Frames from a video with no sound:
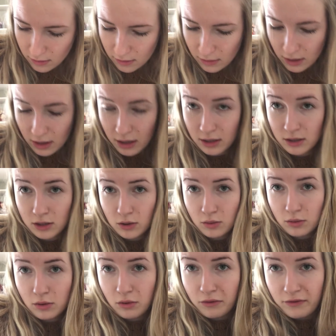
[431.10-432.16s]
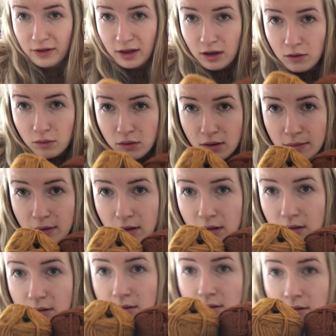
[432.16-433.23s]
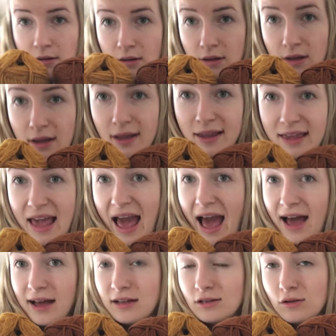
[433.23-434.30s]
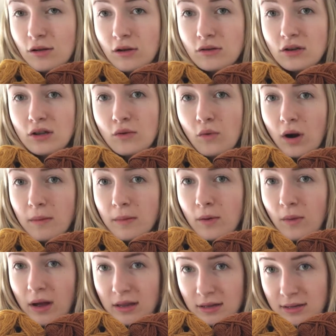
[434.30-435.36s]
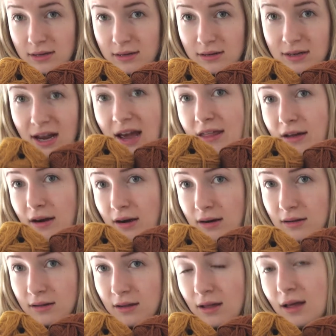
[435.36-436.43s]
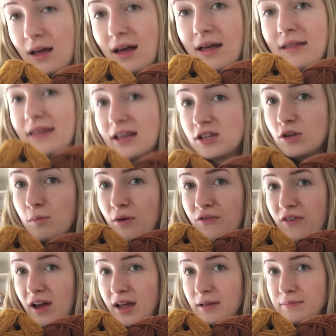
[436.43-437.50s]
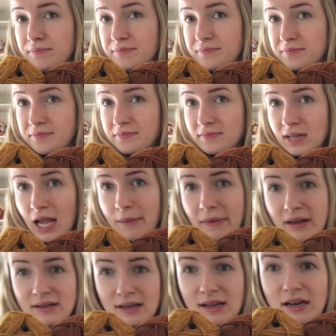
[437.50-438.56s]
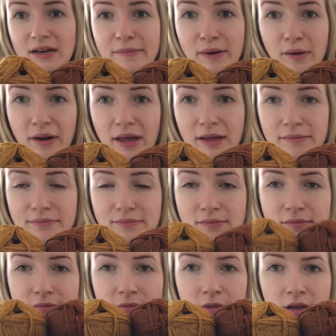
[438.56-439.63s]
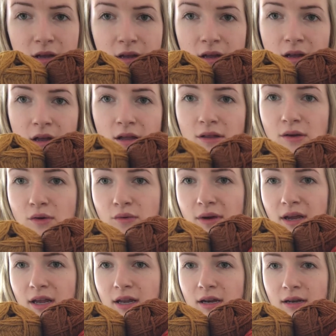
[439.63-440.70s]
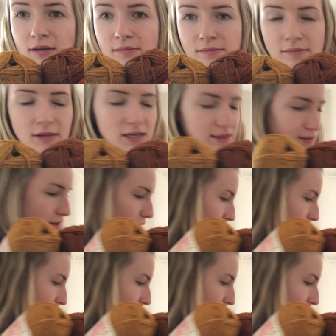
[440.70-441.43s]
I don't know if I can hold them all. Yeah, so those are the warmer ones together. That's super fun. I'm excited about it. The green is the